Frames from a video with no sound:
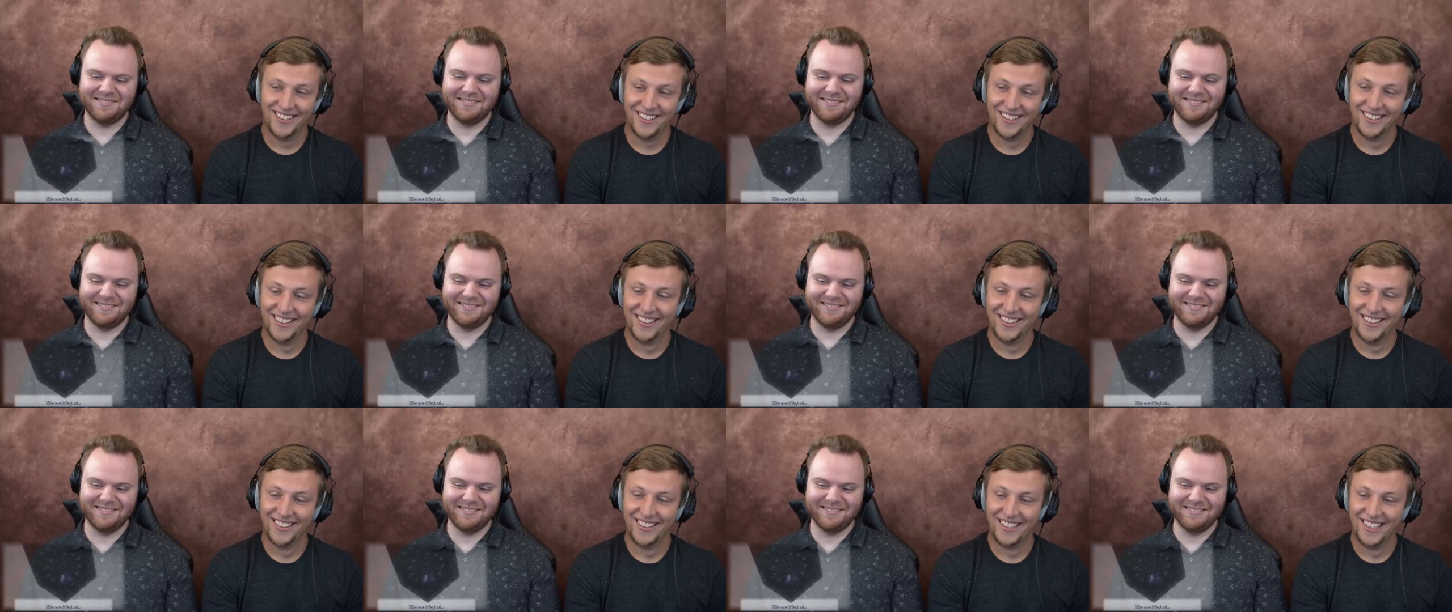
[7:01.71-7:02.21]

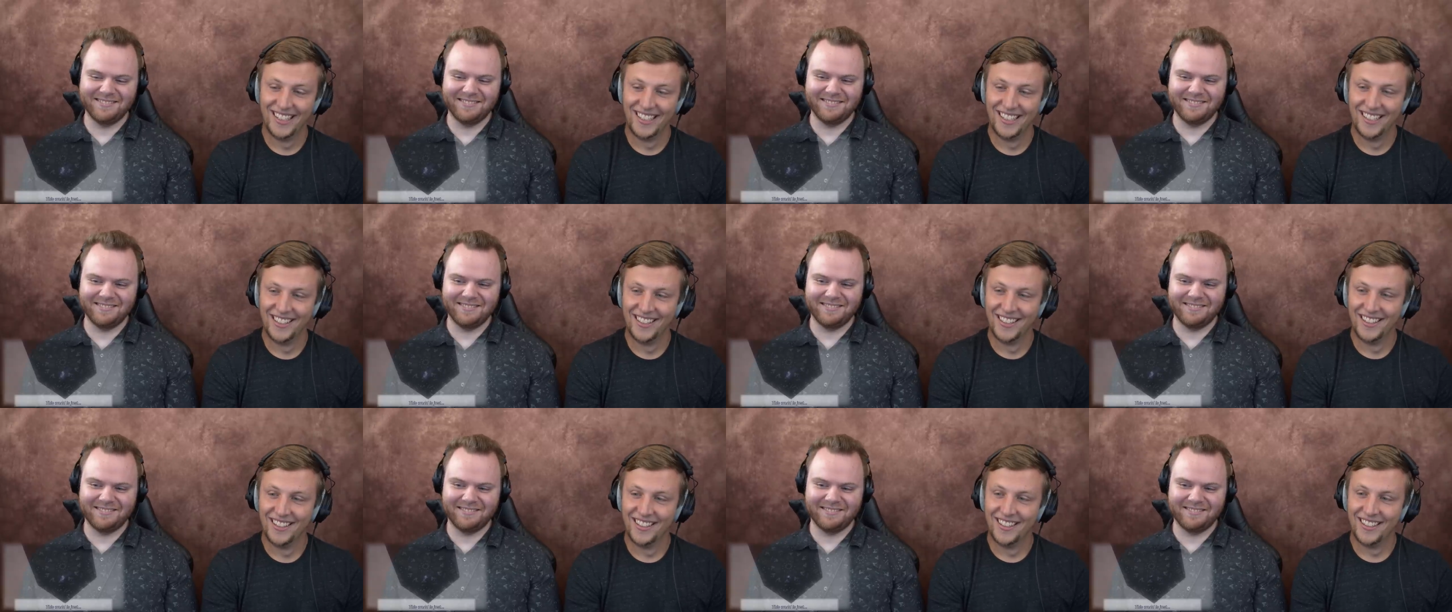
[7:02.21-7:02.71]

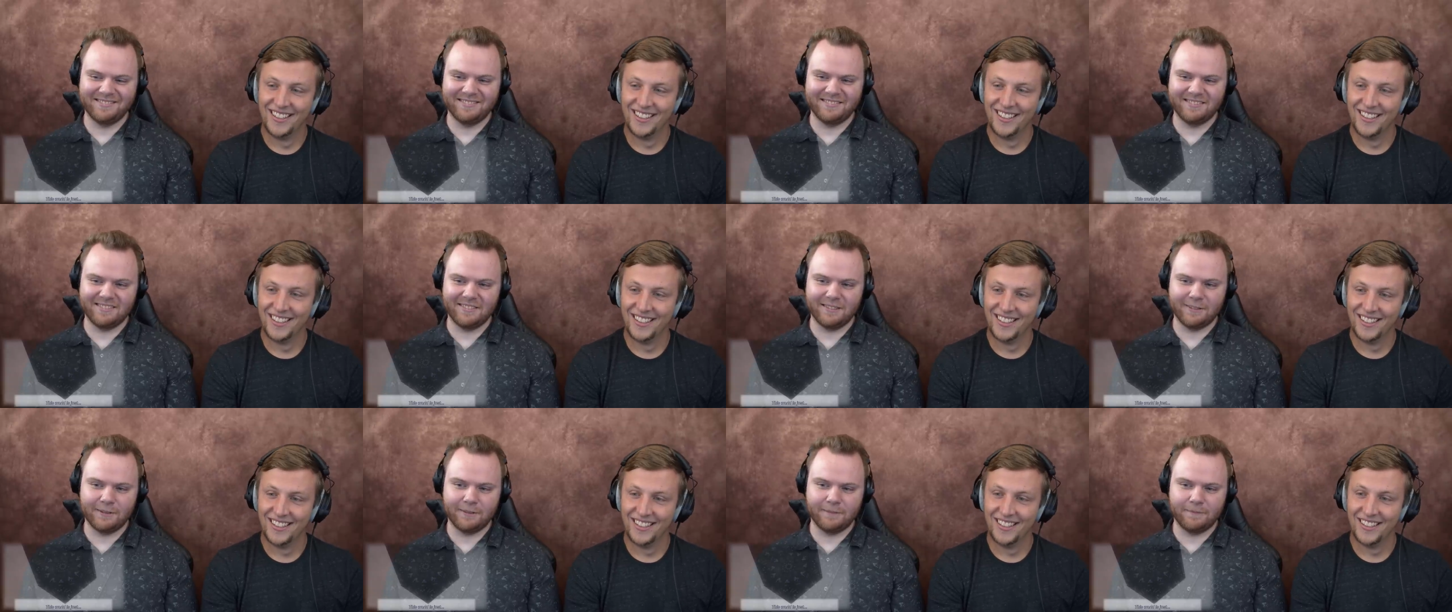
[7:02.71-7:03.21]

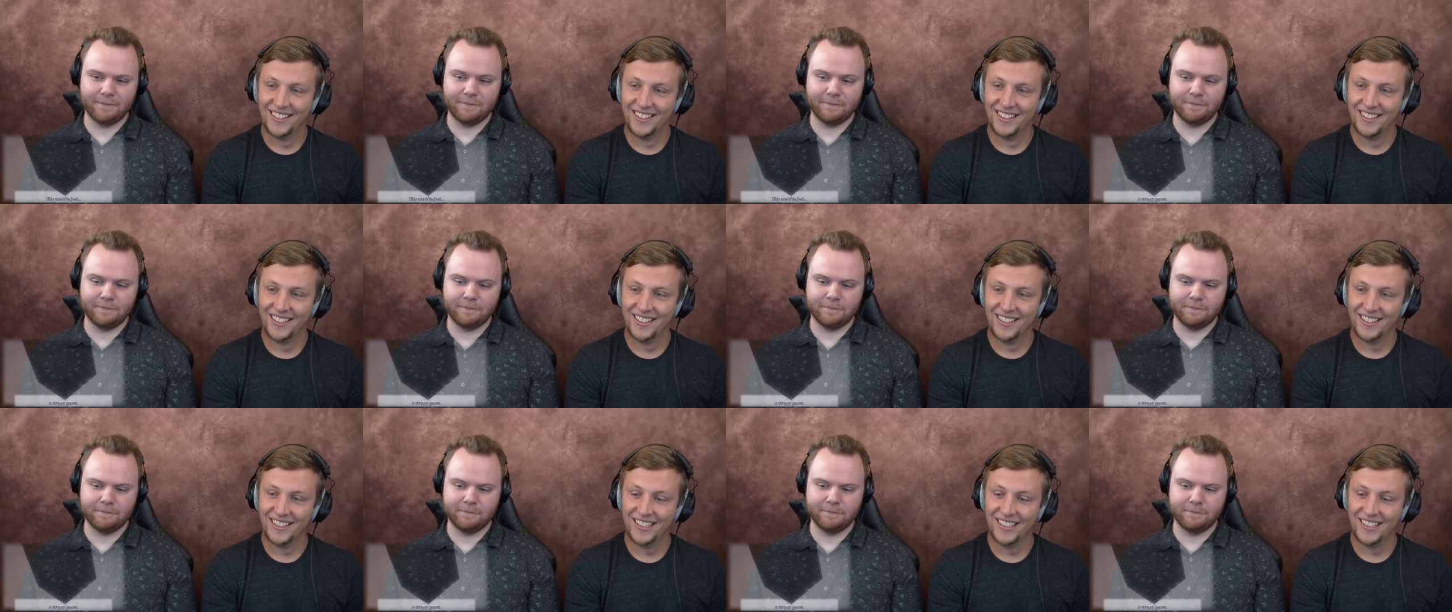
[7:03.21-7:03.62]
Nothing is said.